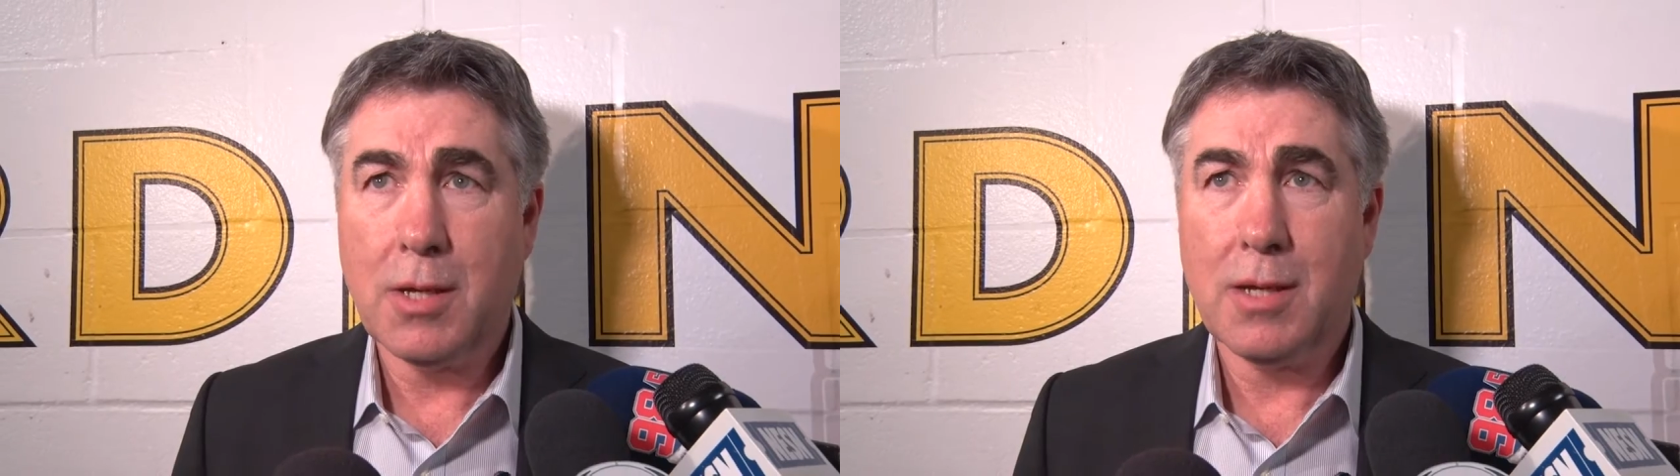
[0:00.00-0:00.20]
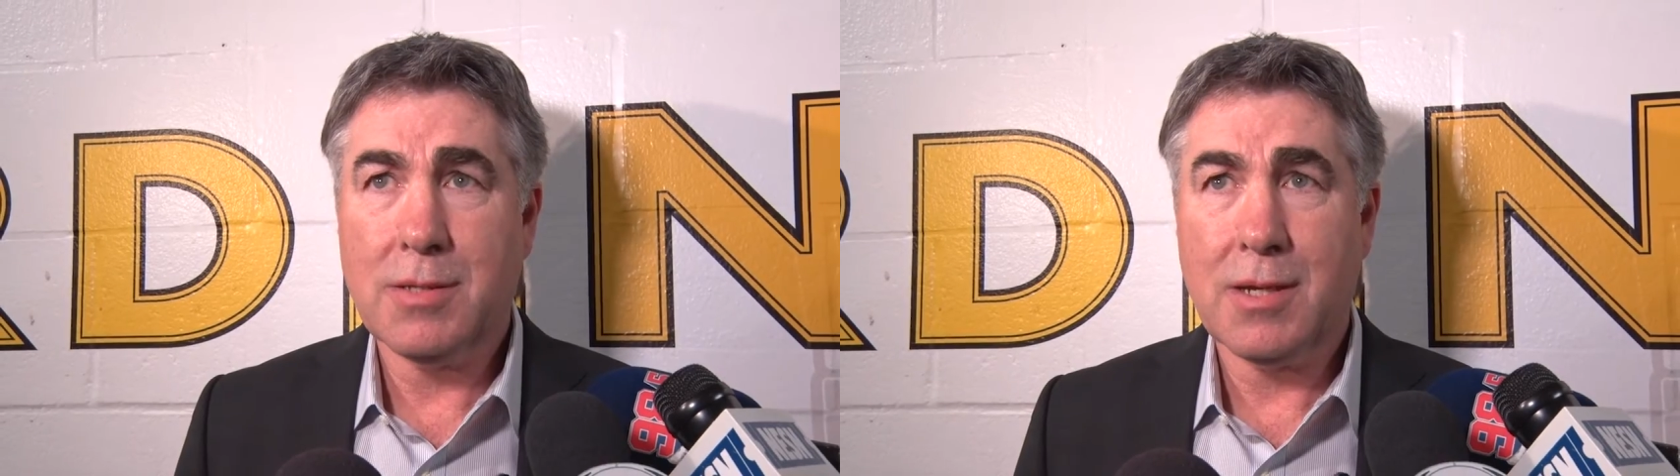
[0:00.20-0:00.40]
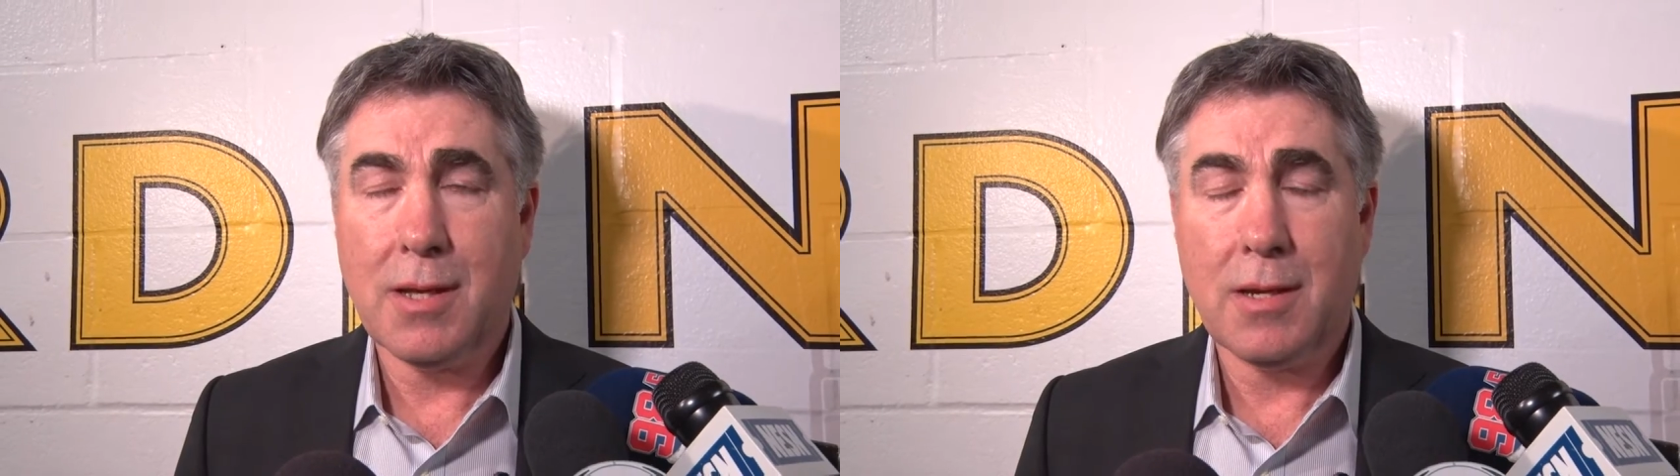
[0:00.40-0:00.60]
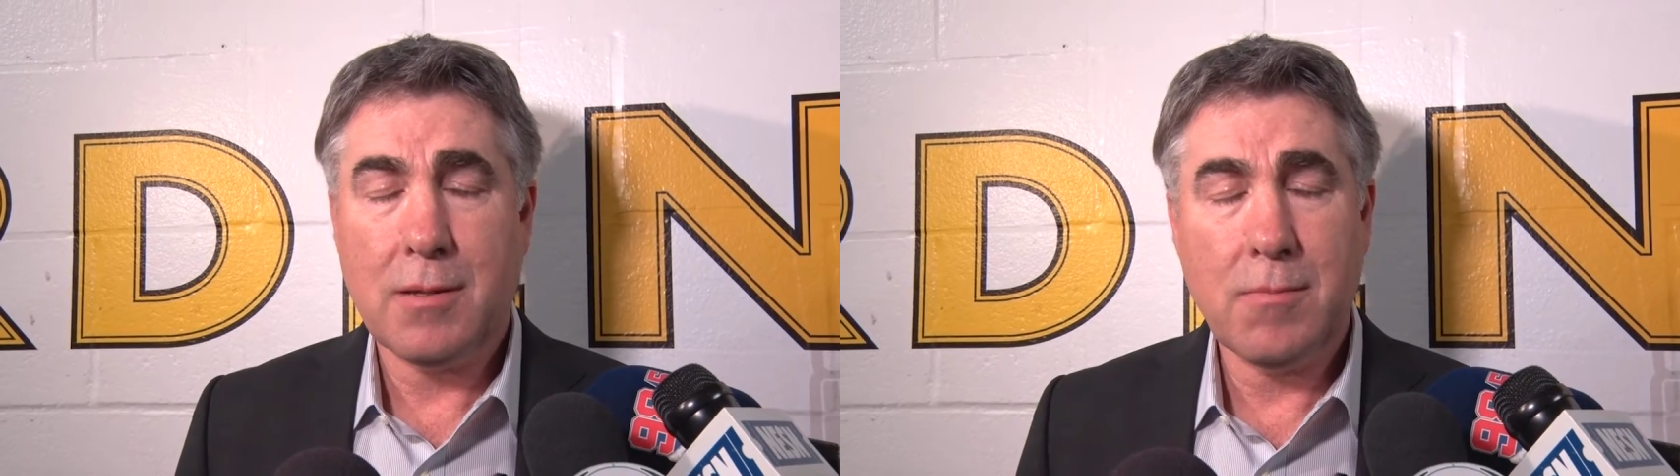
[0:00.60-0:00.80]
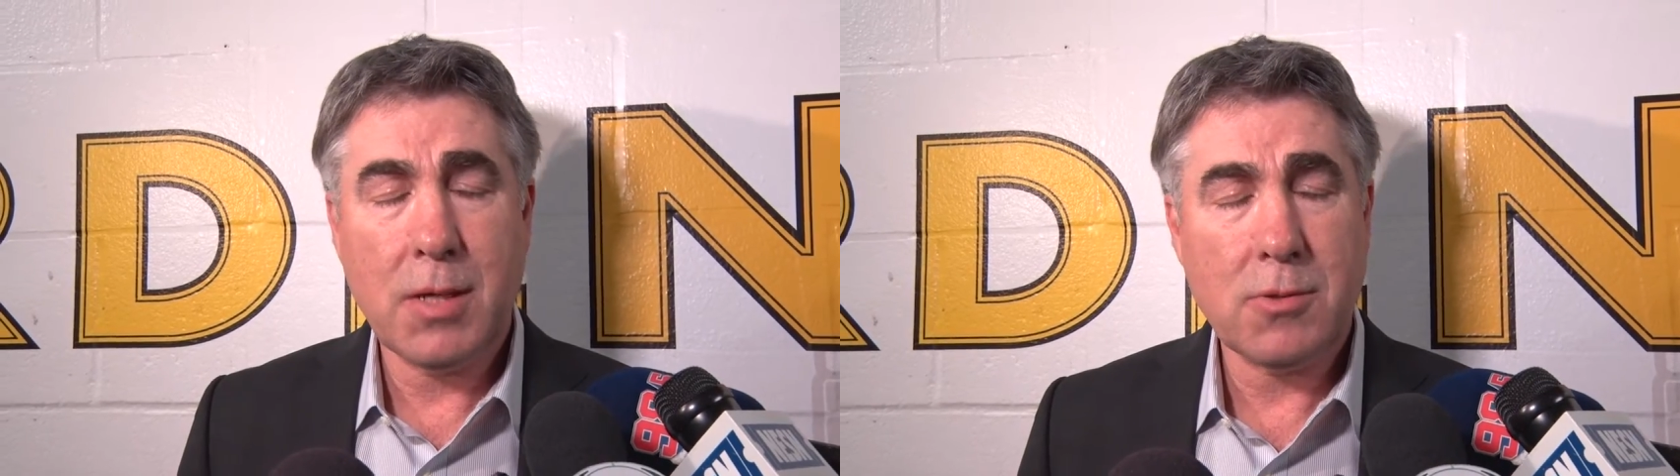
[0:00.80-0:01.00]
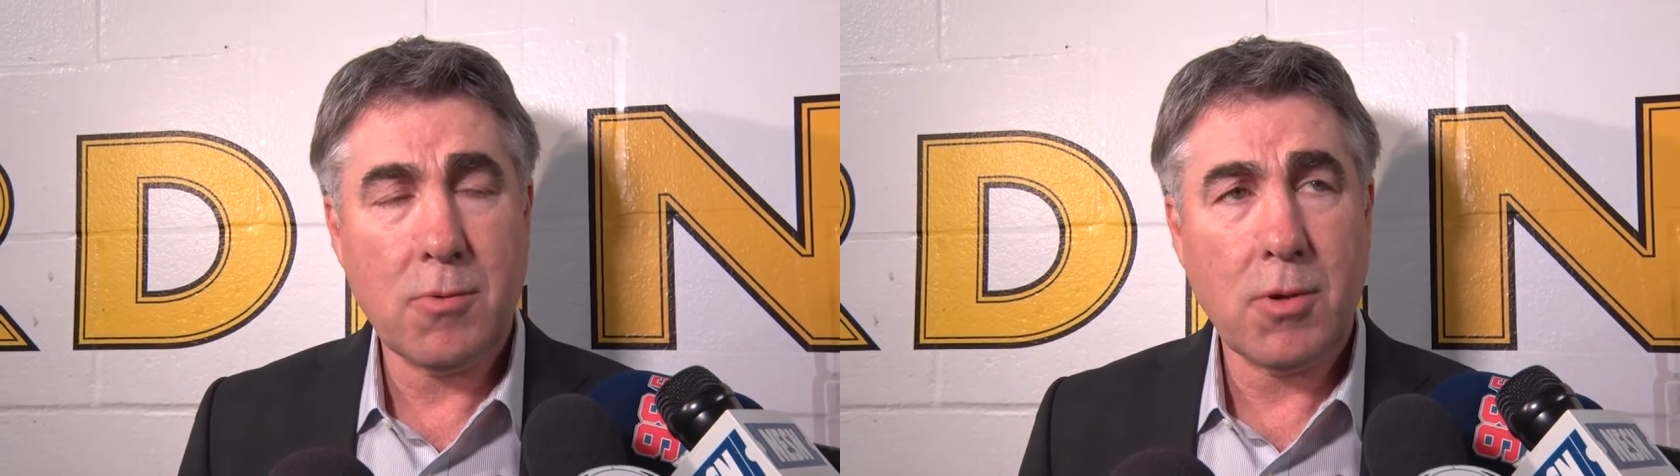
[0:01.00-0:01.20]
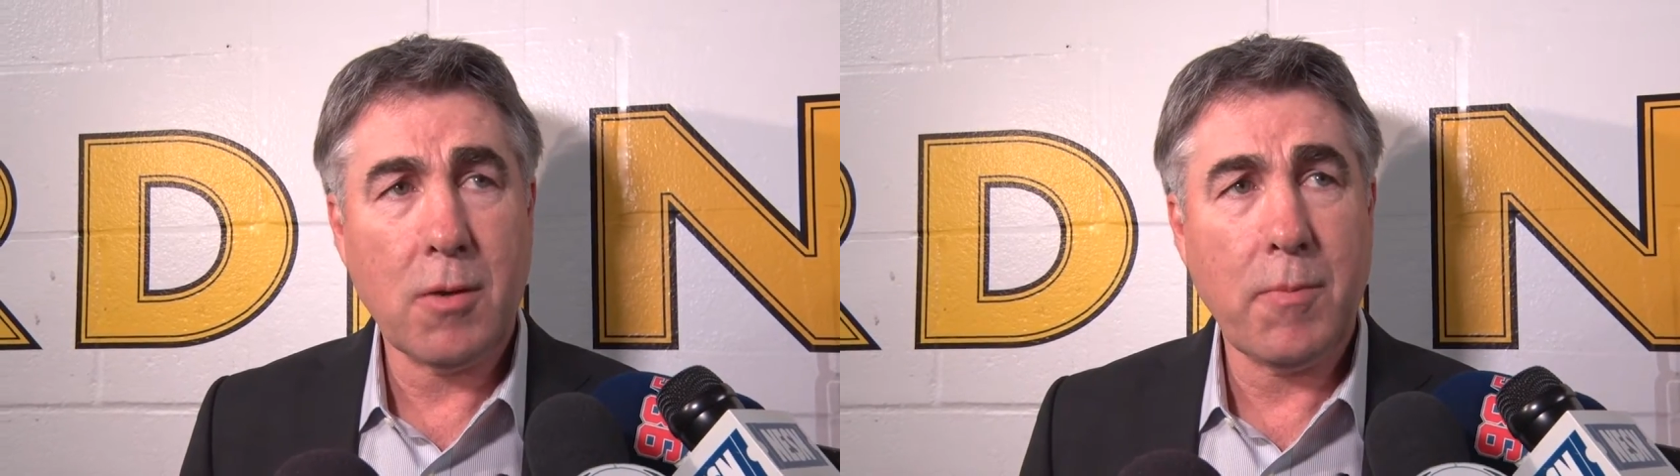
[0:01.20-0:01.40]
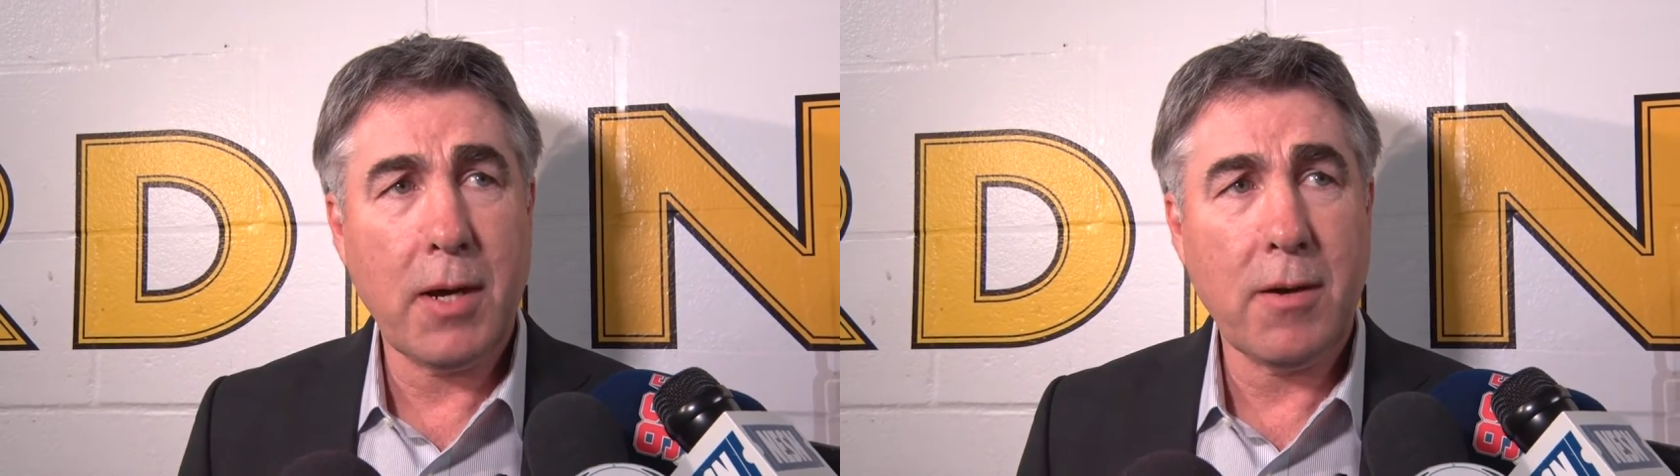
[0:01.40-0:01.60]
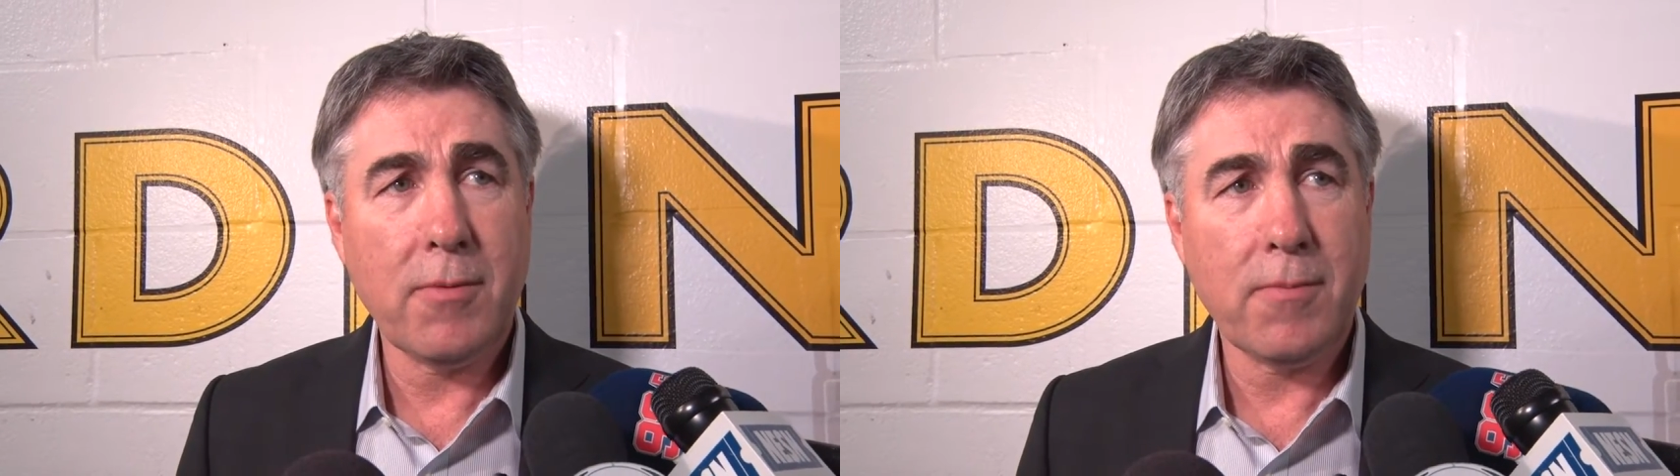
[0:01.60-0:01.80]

guys like that to make sure we're competitive.